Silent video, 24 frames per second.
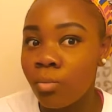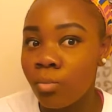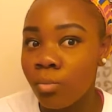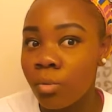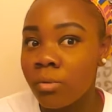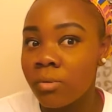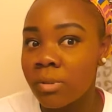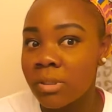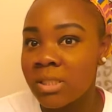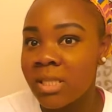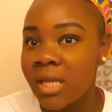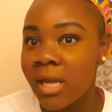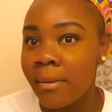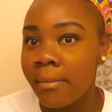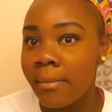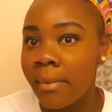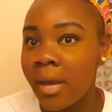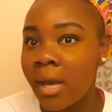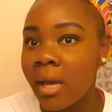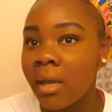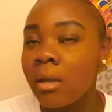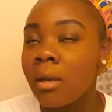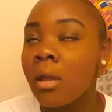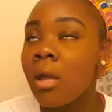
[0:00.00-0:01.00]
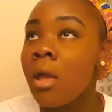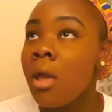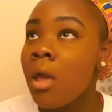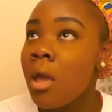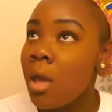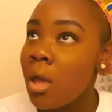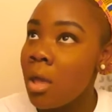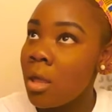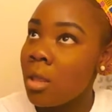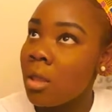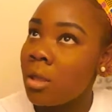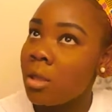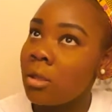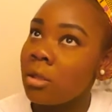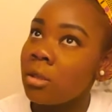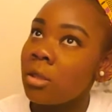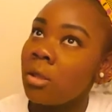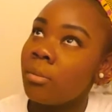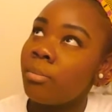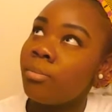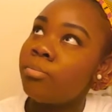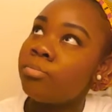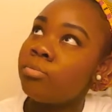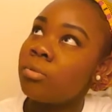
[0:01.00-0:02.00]
We was that bad.
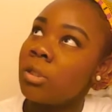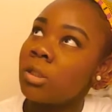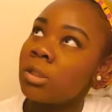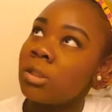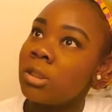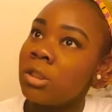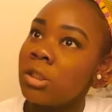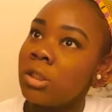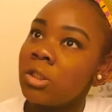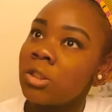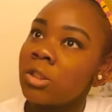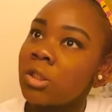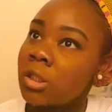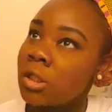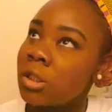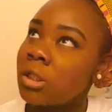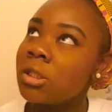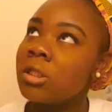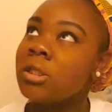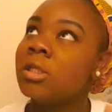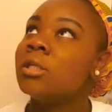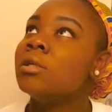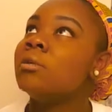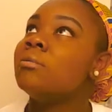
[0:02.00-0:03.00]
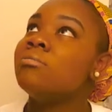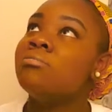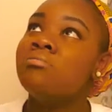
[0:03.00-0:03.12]
The teacher,